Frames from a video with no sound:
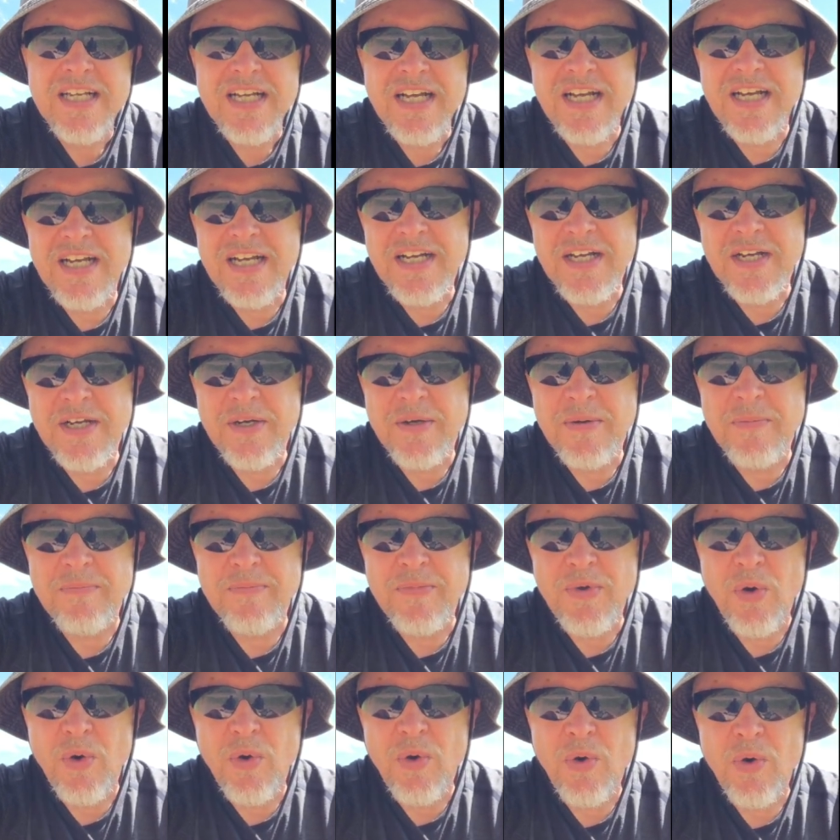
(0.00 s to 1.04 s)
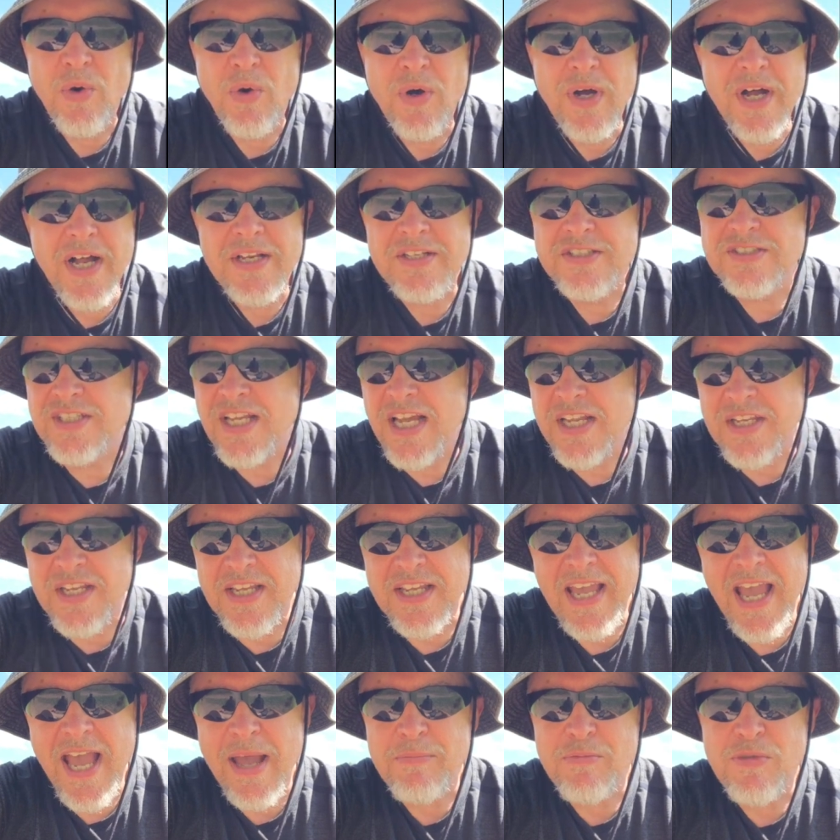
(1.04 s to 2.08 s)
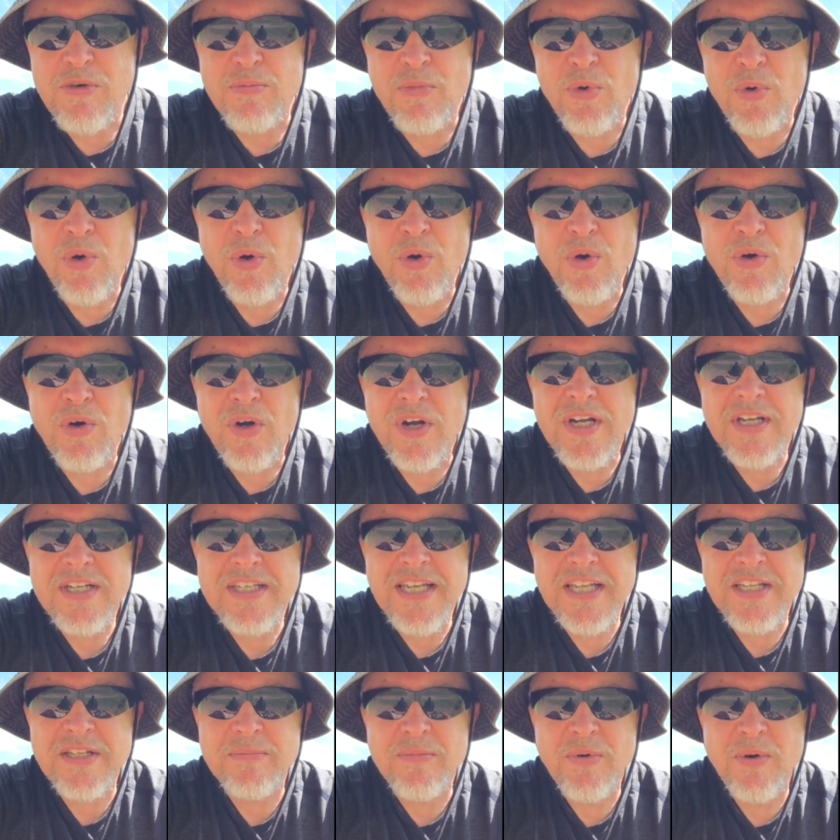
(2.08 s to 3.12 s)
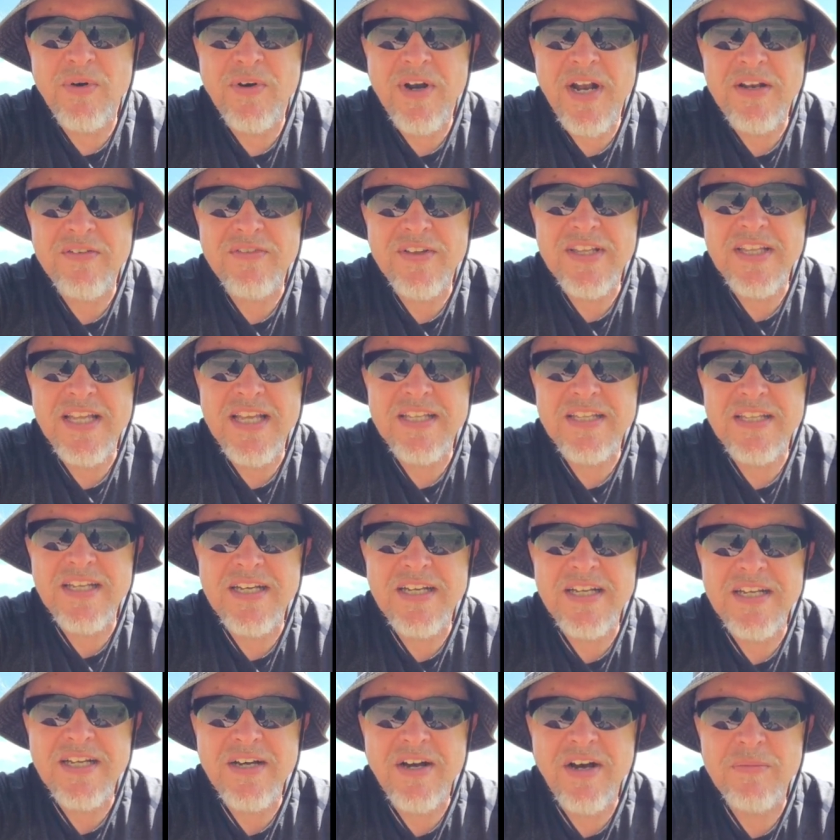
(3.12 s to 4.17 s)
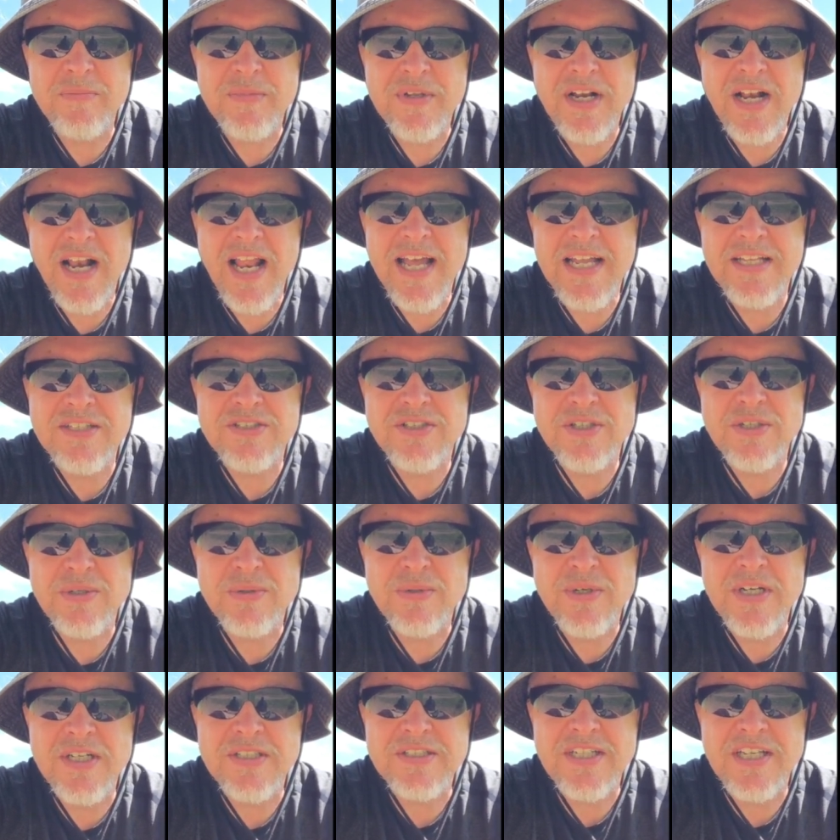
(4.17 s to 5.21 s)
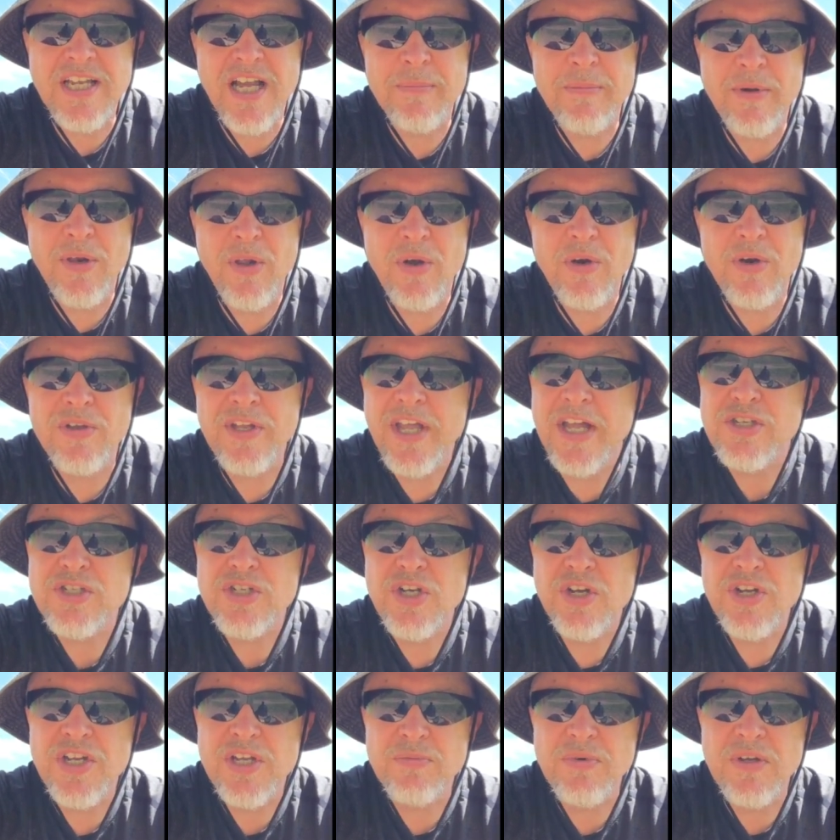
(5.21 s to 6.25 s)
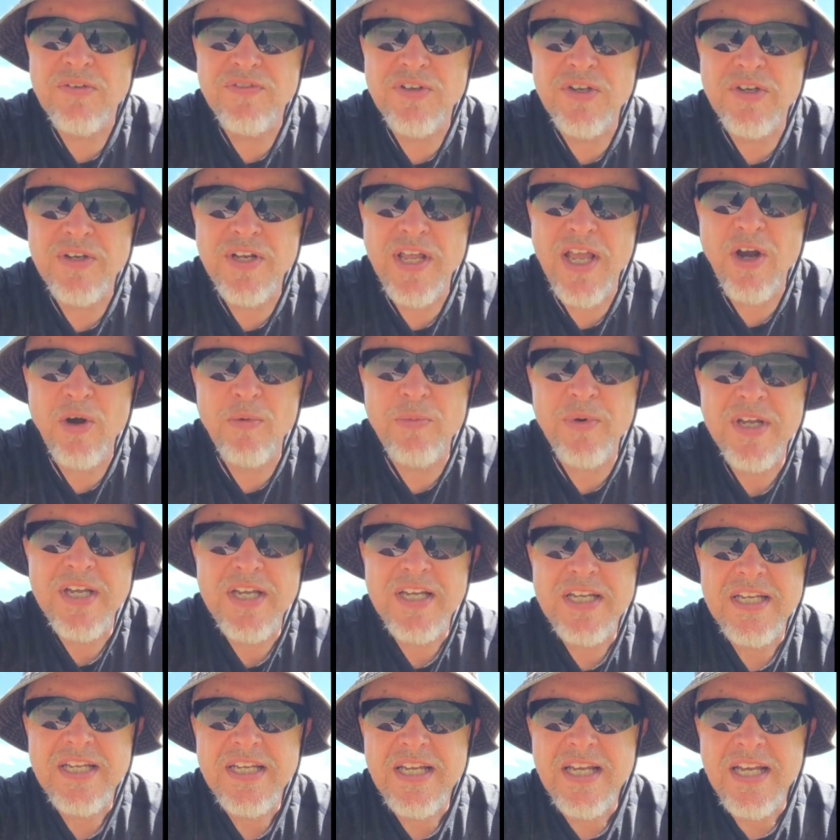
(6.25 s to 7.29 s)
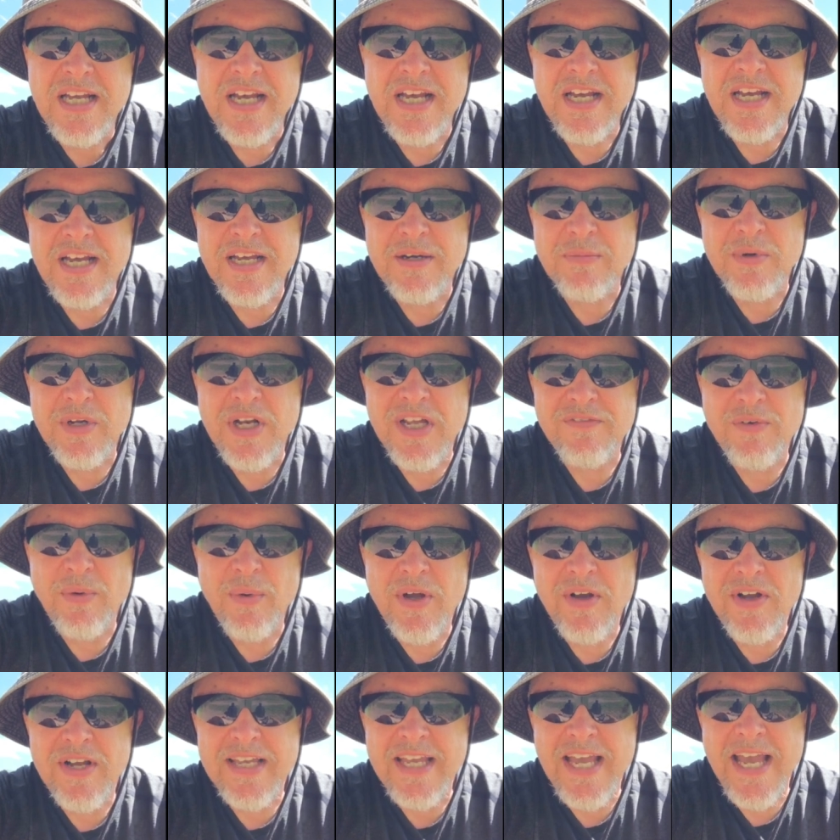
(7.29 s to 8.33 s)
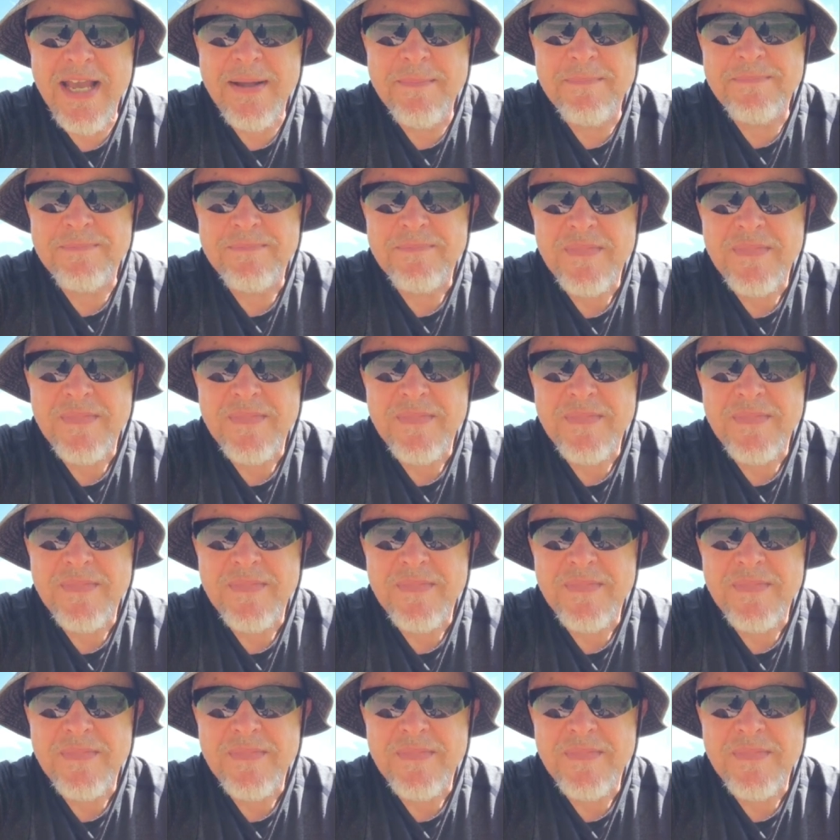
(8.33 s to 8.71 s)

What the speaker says: or understand your camera more, or get the more out of it, then I'd be glad to come along on that journey with you and help whatever way I can.